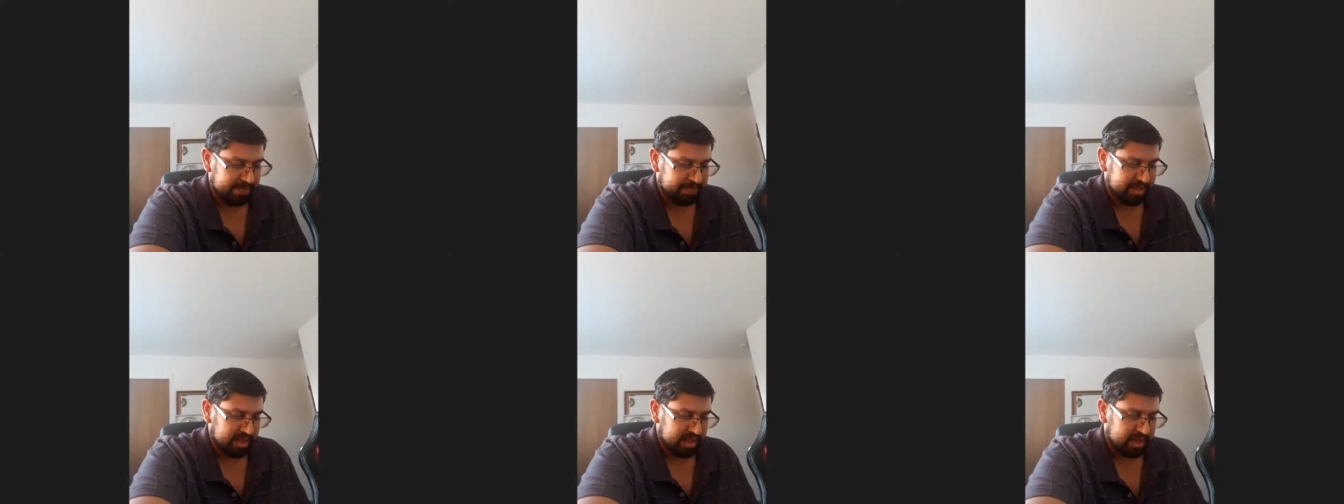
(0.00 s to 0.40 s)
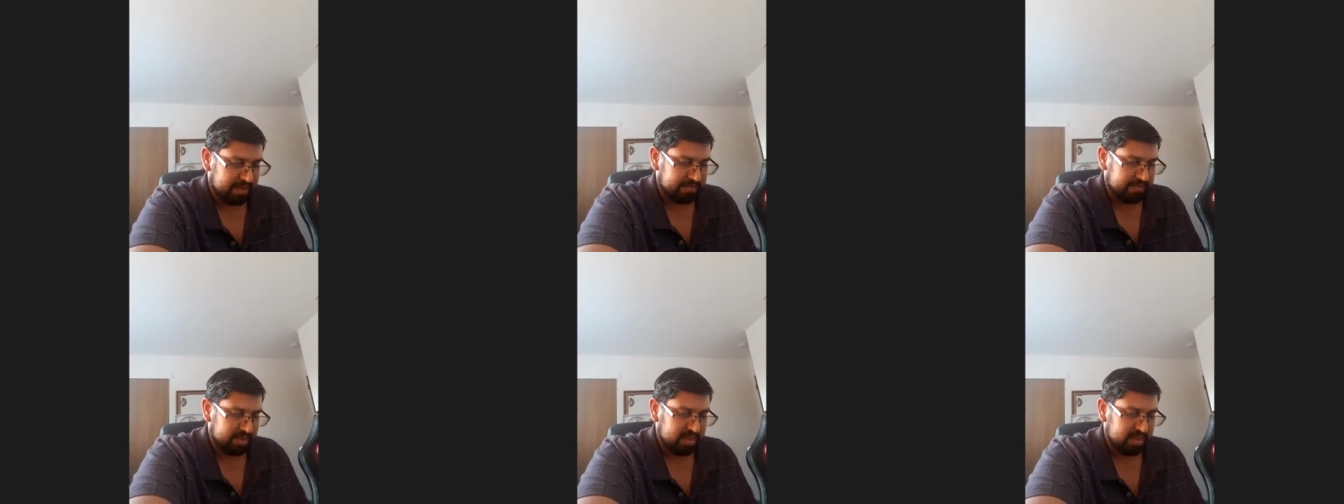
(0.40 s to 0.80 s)

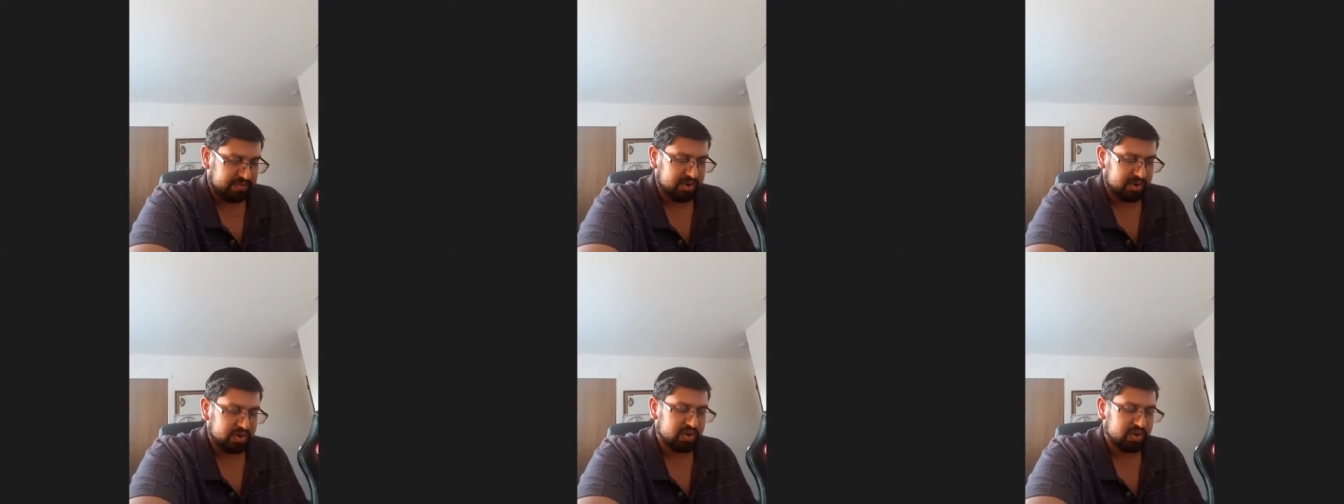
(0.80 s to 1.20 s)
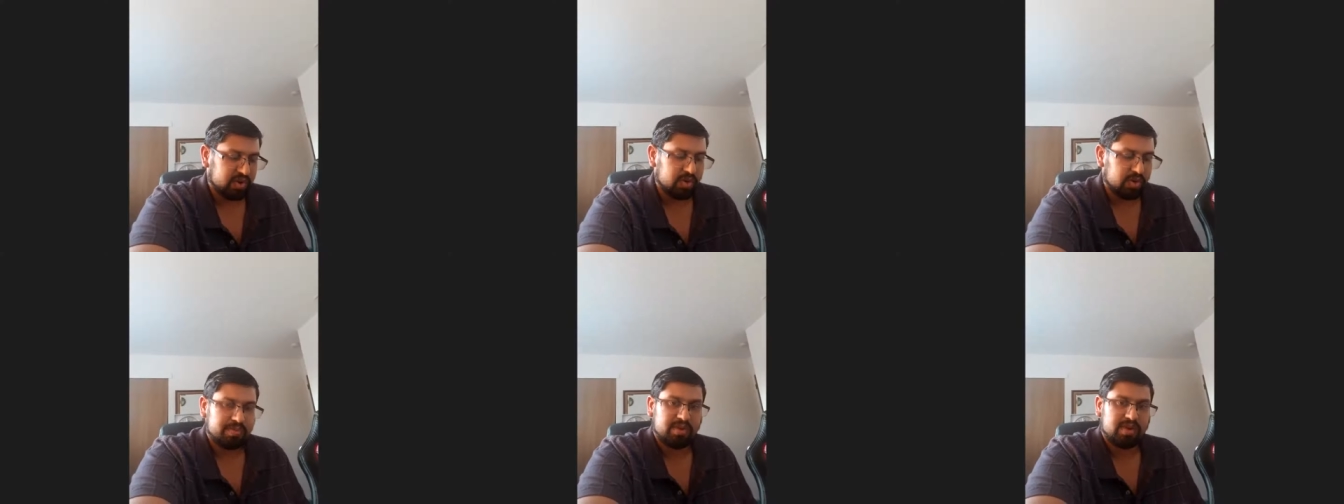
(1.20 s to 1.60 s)
Um, the first
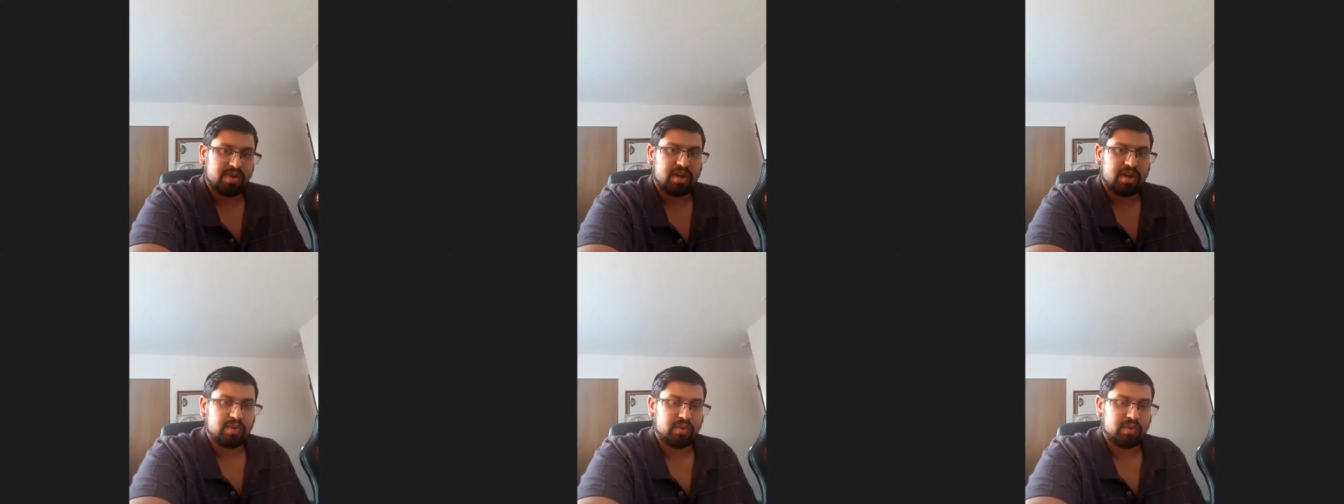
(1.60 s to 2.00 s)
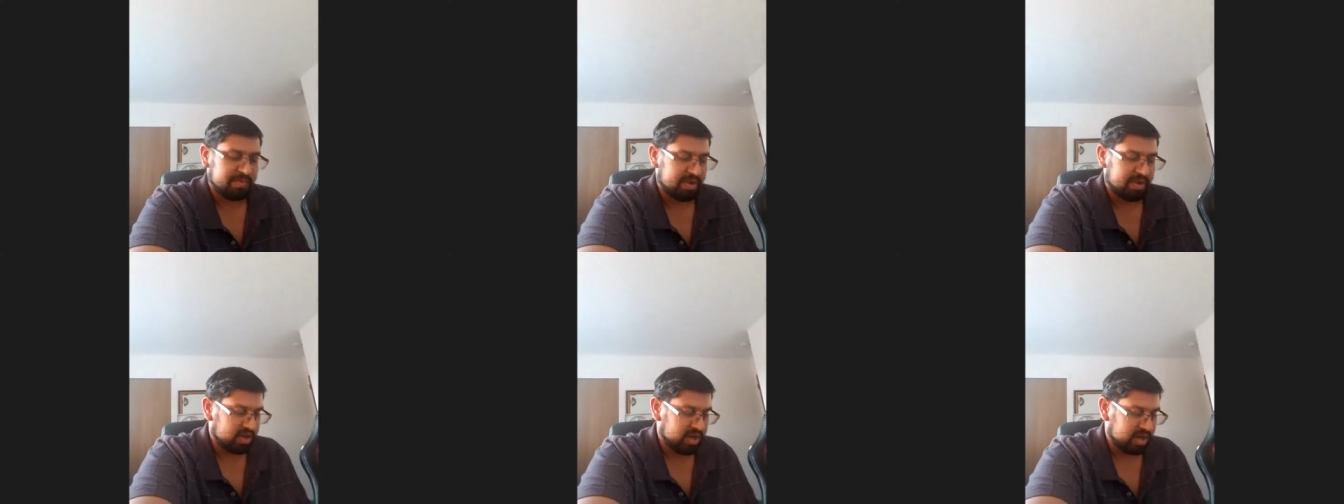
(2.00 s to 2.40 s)
group uh, was
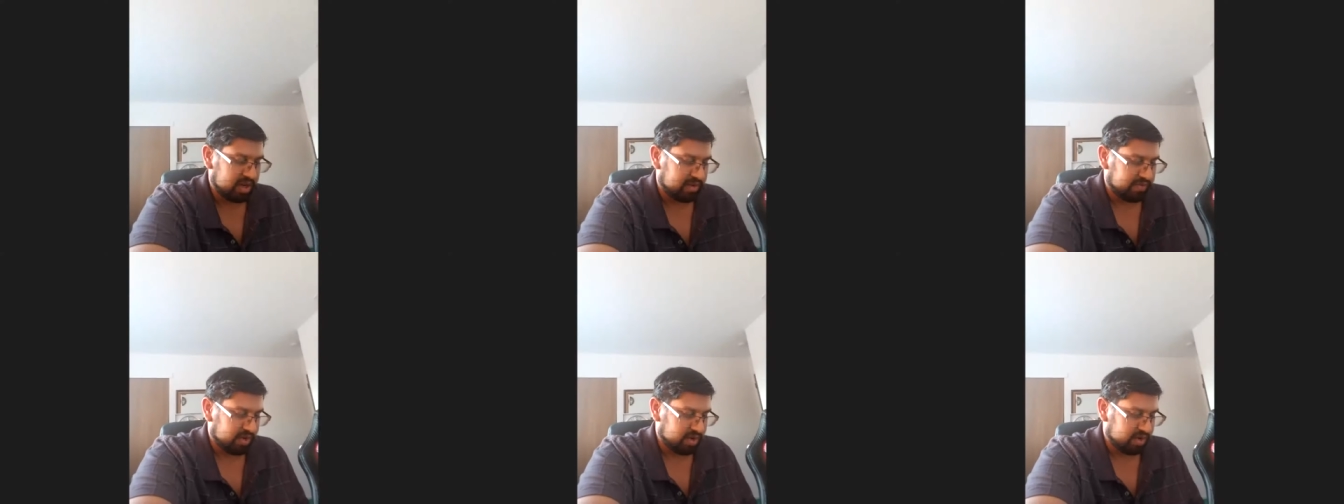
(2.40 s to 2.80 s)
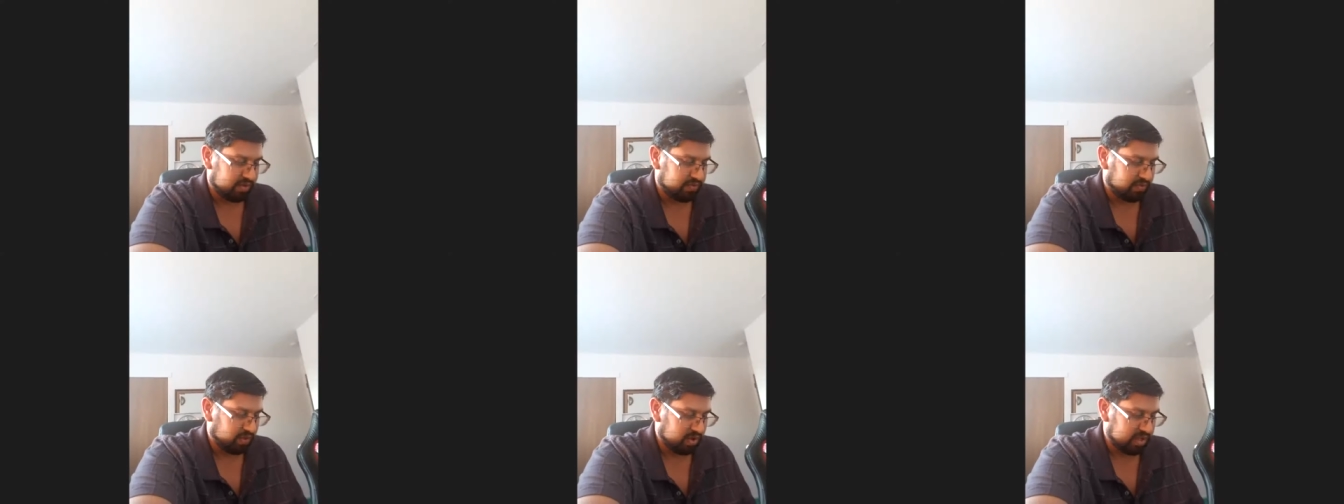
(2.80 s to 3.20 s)
mentioned in verses
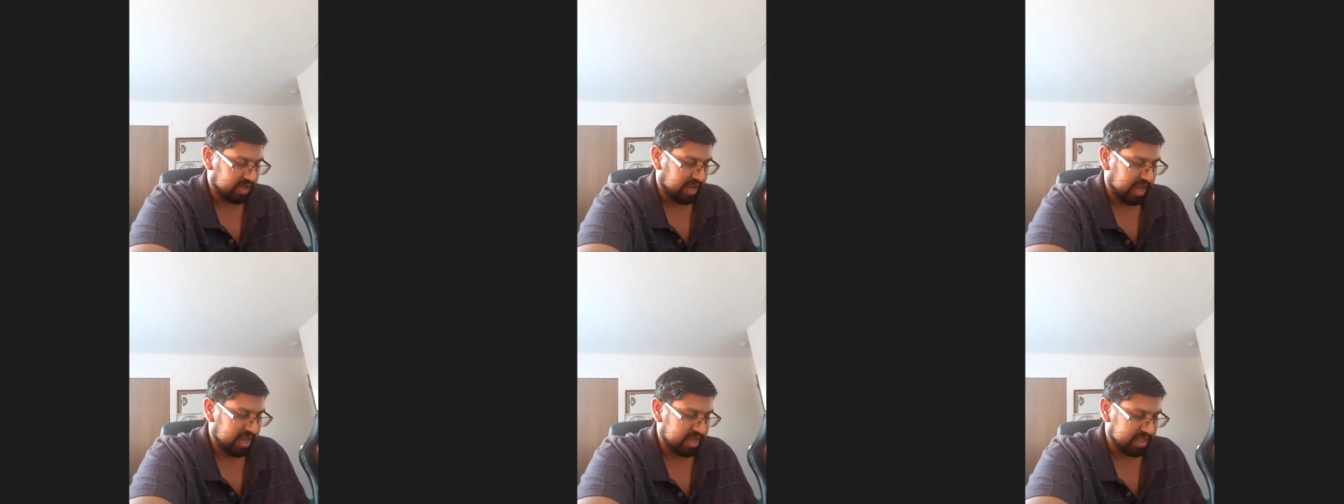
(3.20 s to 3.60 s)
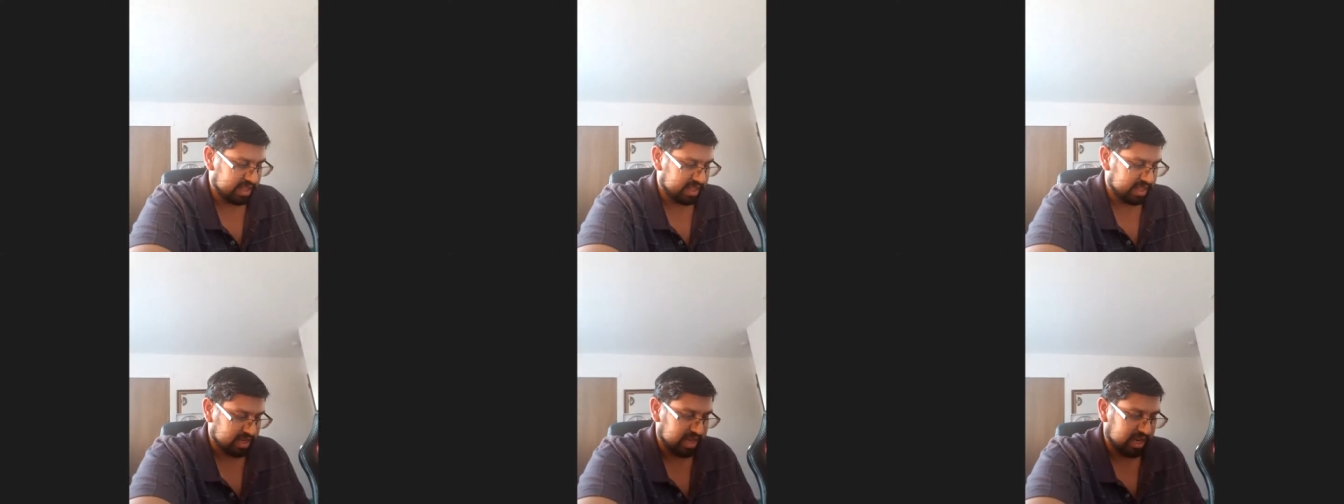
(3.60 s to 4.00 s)
4 to 8, and
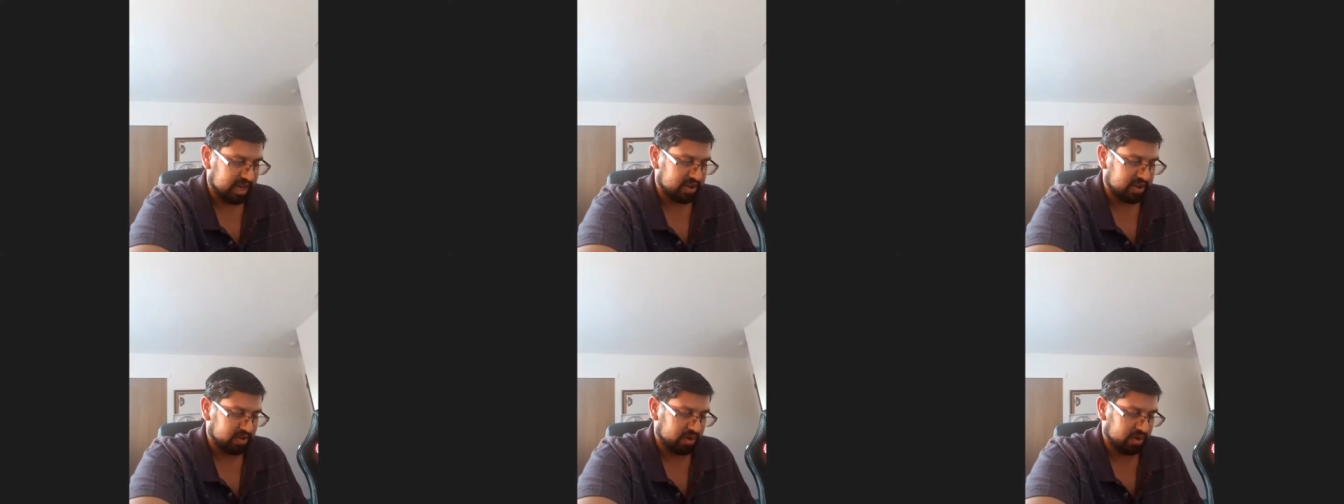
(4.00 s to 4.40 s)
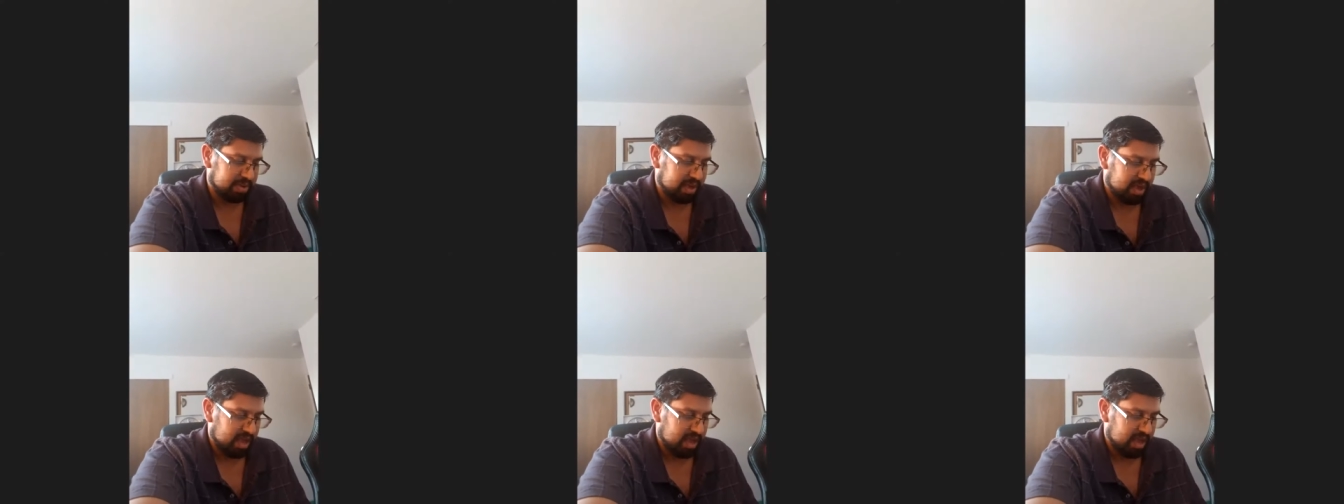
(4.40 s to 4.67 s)
then the second group